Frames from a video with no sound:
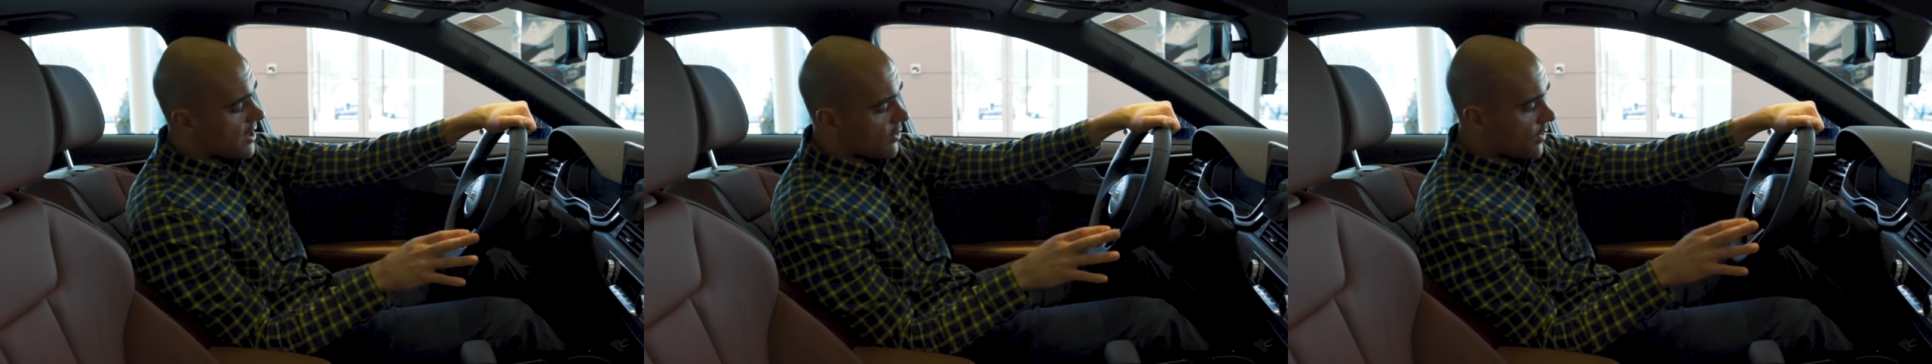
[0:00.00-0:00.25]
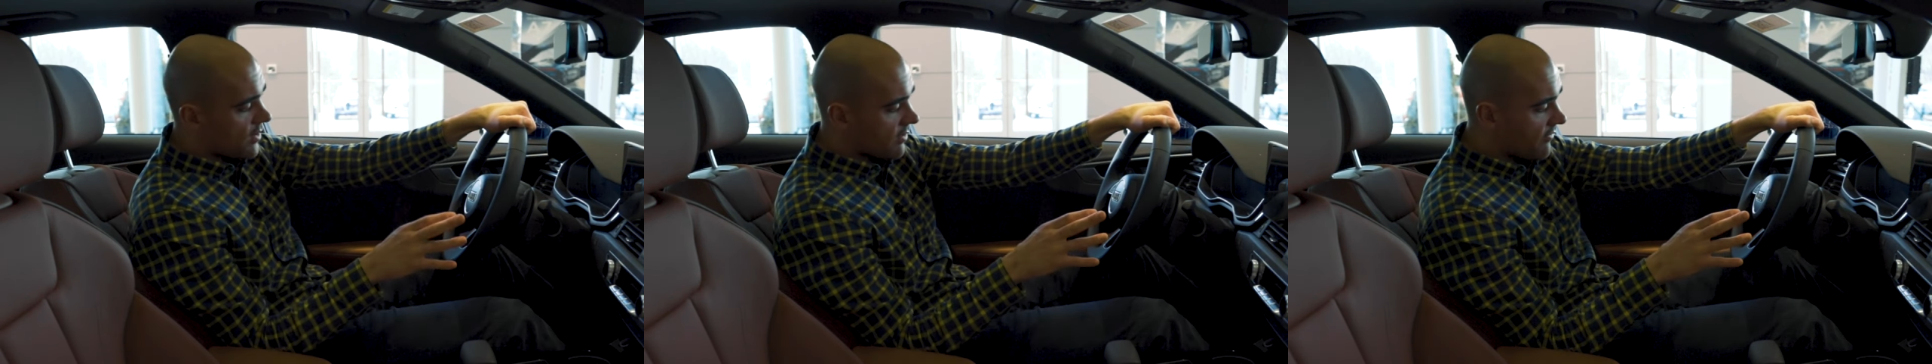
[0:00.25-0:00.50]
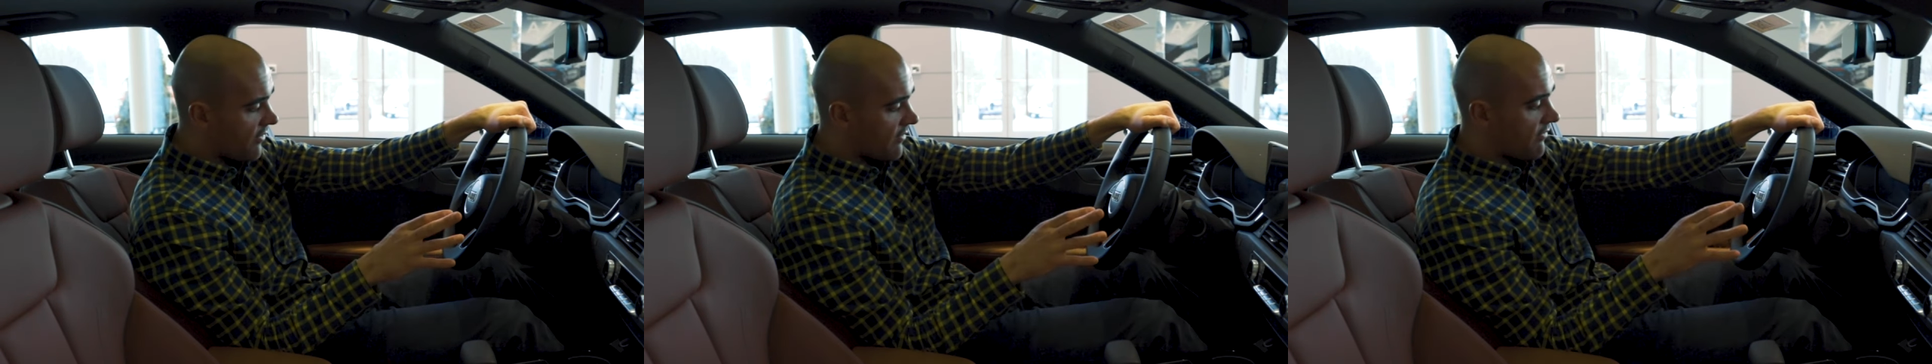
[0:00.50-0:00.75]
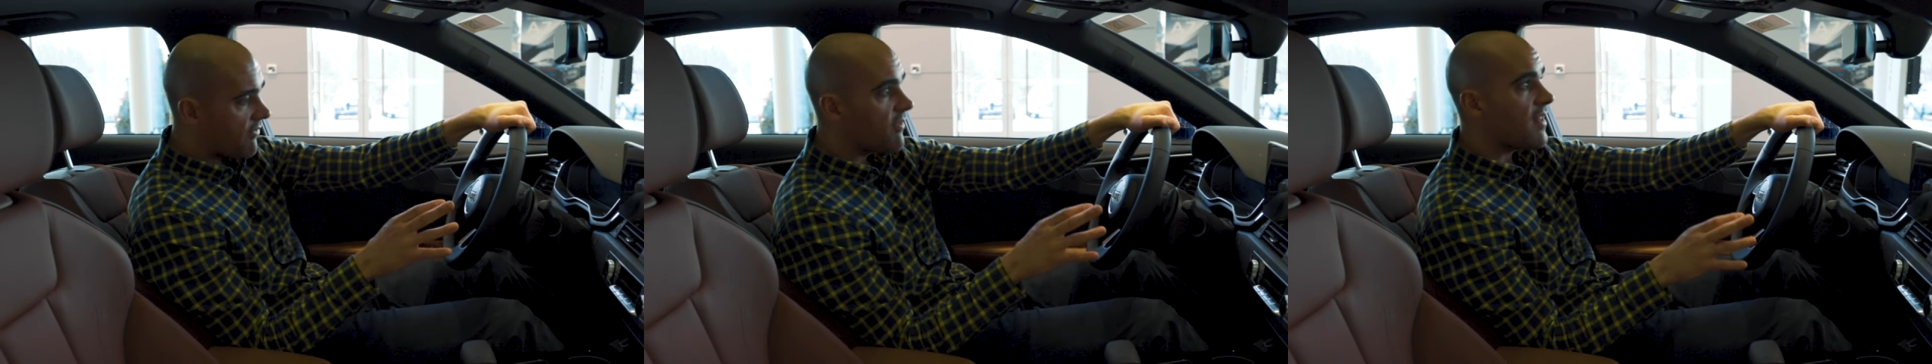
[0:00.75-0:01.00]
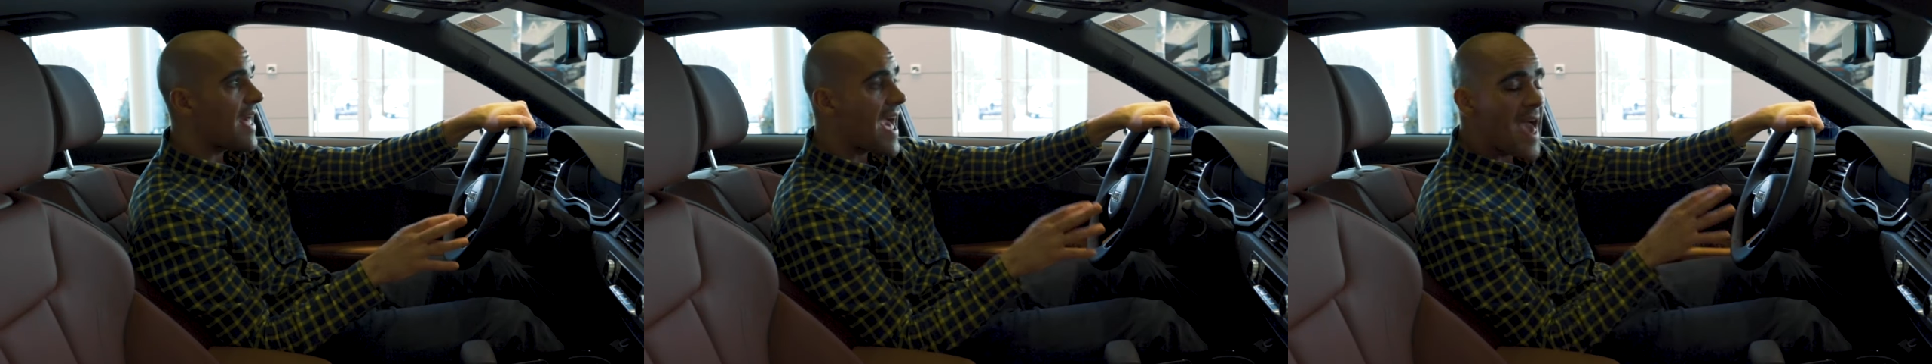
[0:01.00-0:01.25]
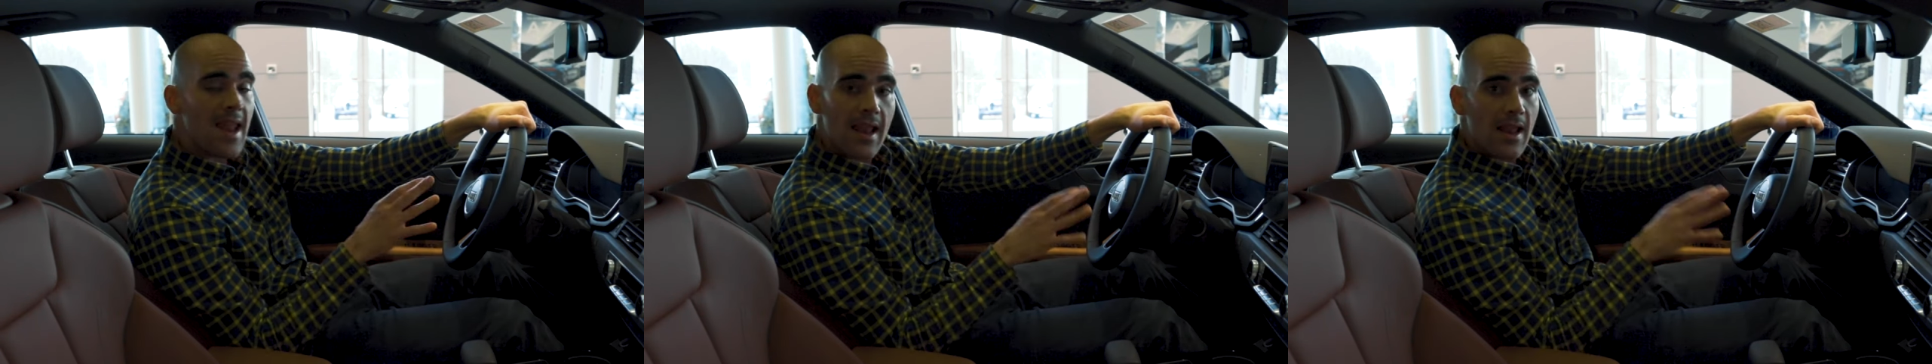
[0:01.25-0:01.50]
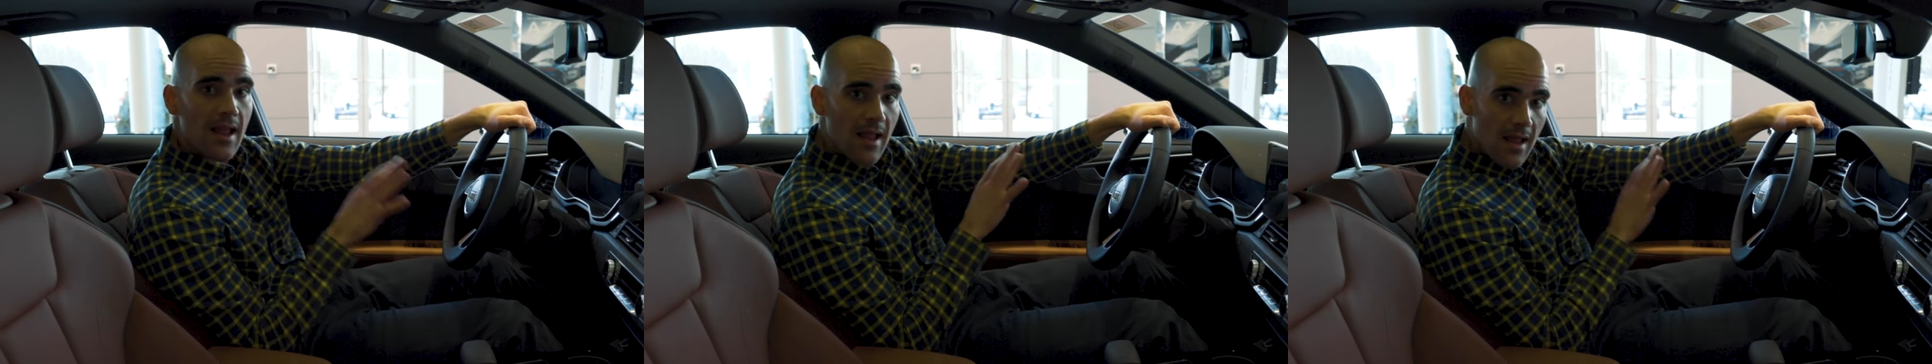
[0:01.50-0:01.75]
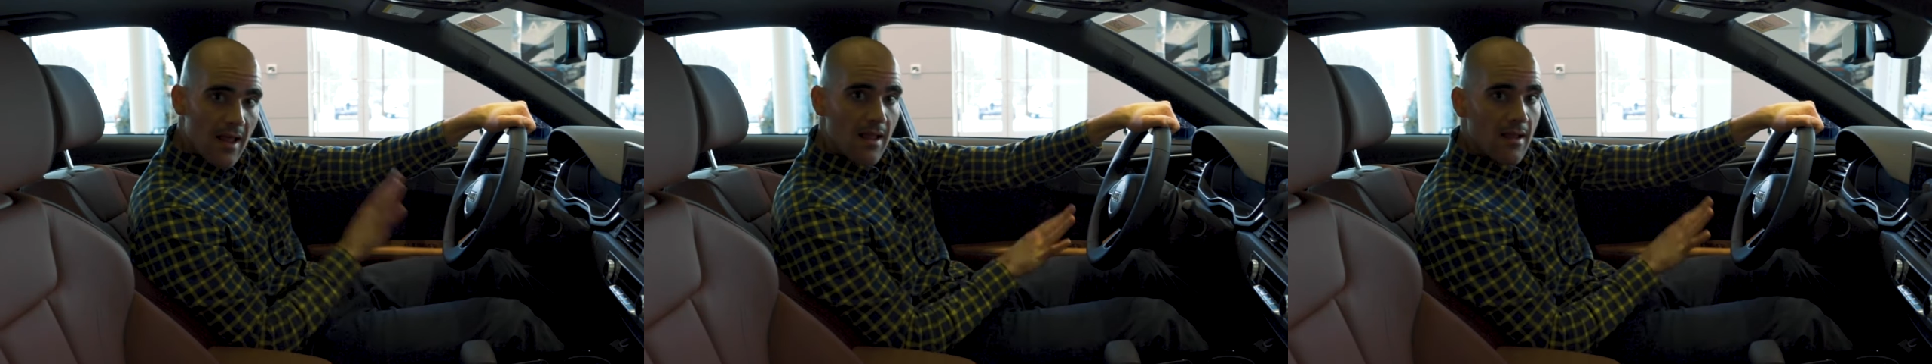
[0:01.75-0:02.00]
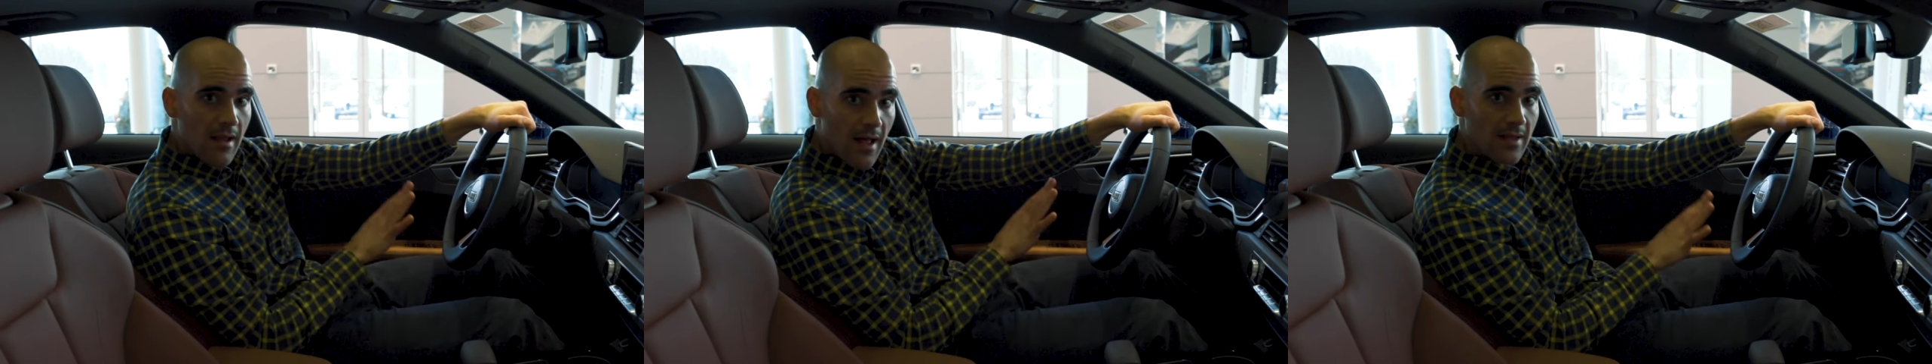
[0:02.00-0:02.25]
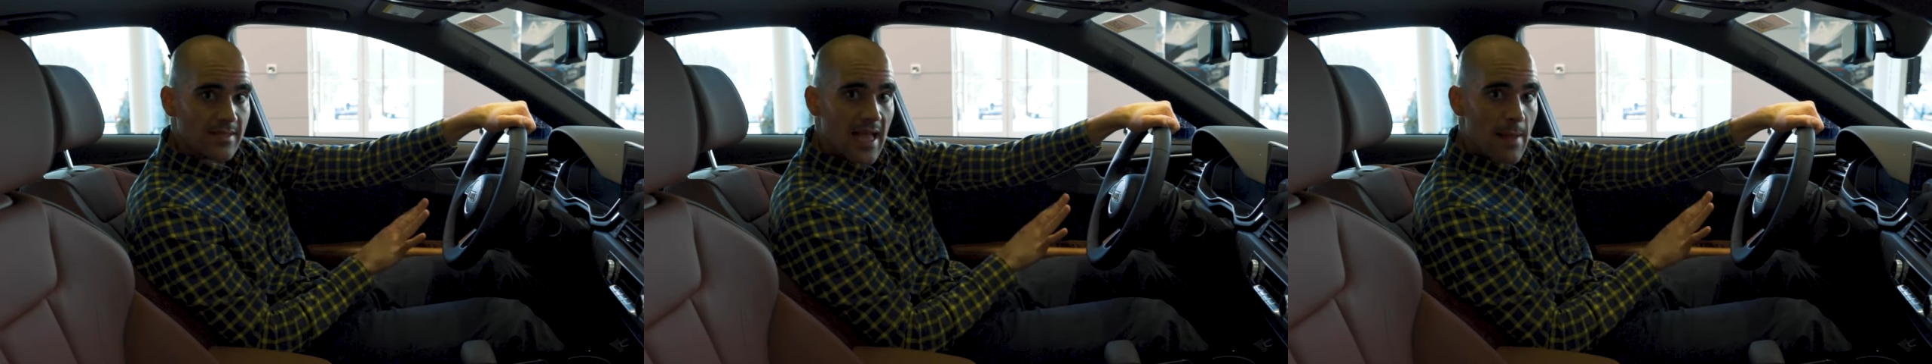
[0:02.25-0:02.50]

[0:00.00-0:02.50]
You want your foot flat on